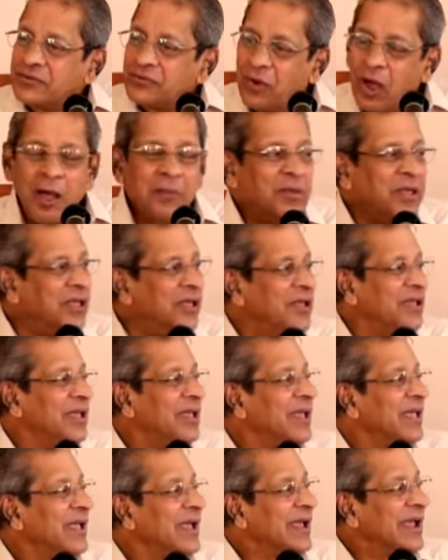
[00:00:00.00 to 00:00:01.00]

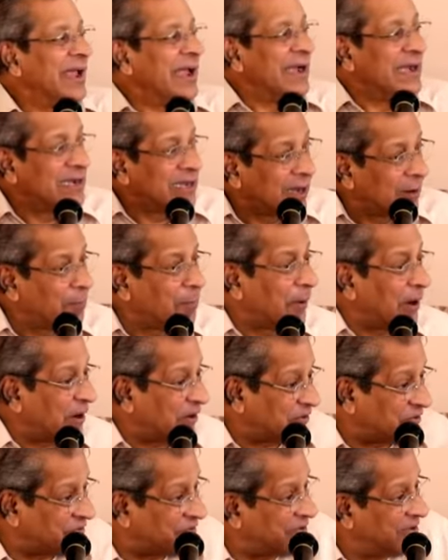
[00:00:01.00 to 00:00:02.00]
Swami
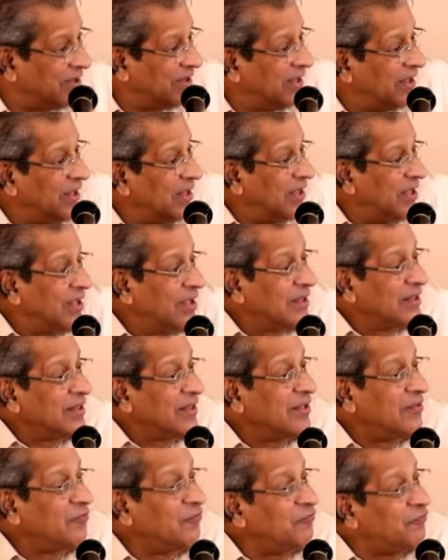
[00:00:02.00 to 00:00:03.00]
interprets
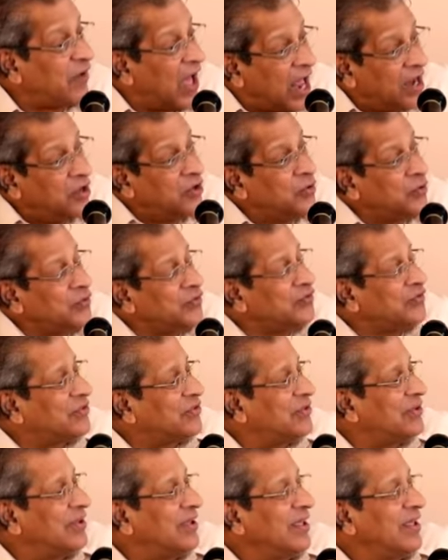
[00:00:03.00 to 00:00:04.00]

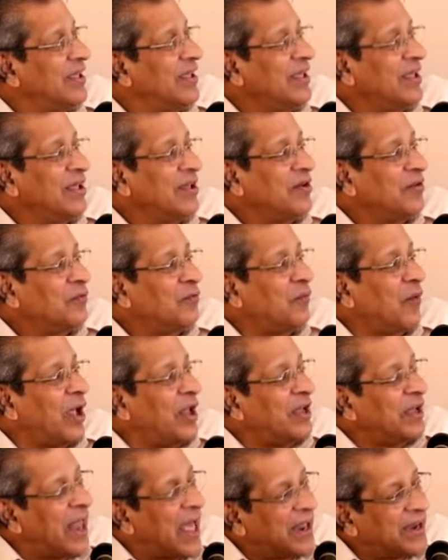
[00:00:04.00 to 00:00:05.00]
values
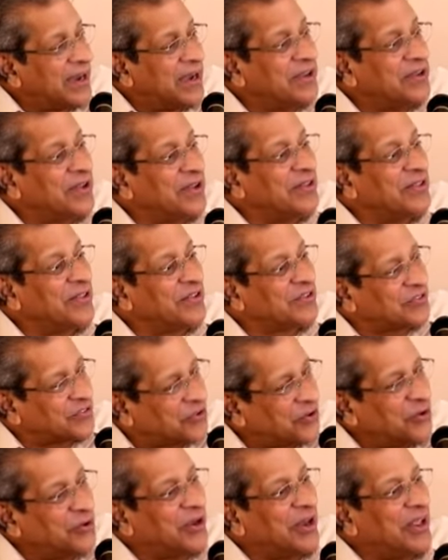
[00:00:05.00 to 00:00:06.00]
while narrating the
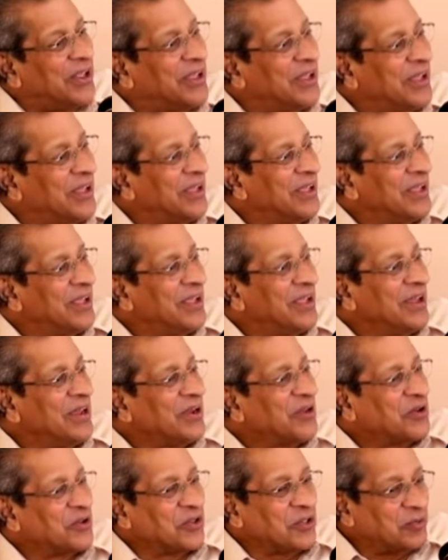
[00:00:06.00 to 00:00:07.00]
story
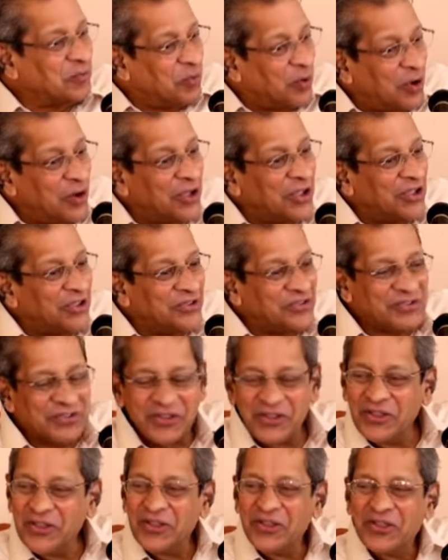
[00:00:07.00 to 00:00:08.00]
to the boys
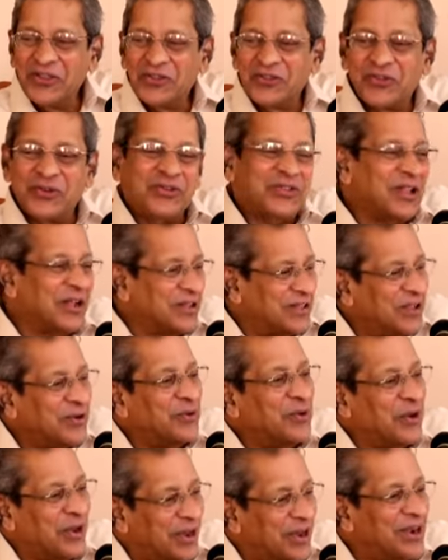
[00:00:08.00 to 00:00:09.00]
so that they
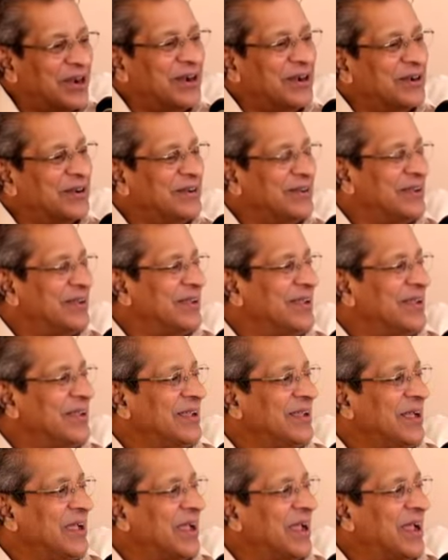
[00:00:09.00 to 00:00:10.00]
would learn
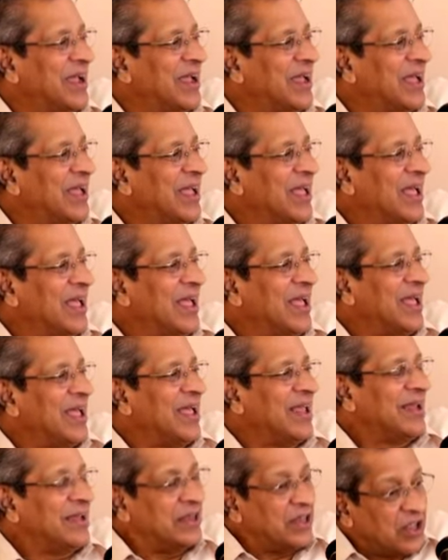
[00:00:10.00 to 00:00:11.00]

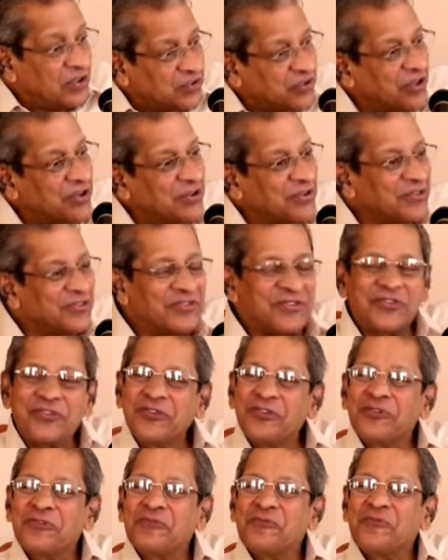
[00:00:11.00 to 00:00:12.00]

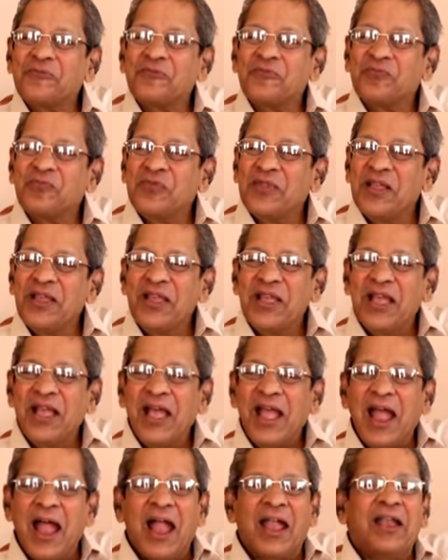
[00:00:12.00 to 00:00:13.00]
lessons.
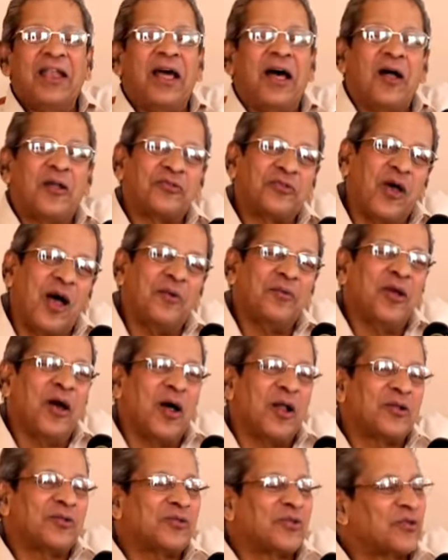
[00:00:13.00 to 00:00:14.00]
And Swami
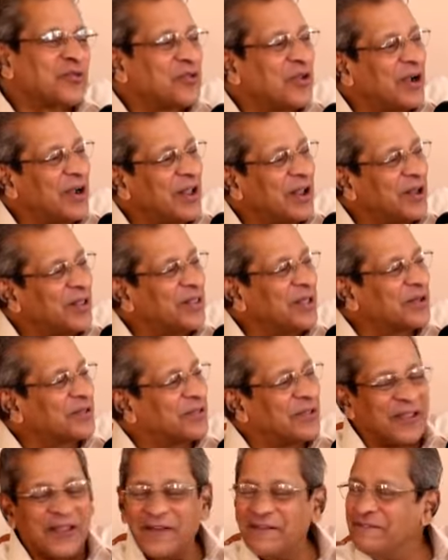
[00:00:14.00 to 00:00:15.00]
also said another
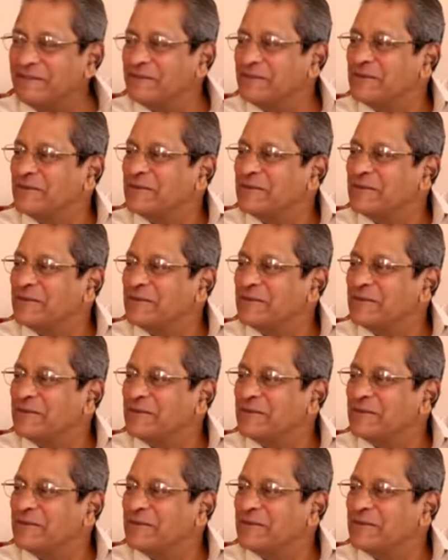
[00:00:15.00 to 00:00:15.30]
thing.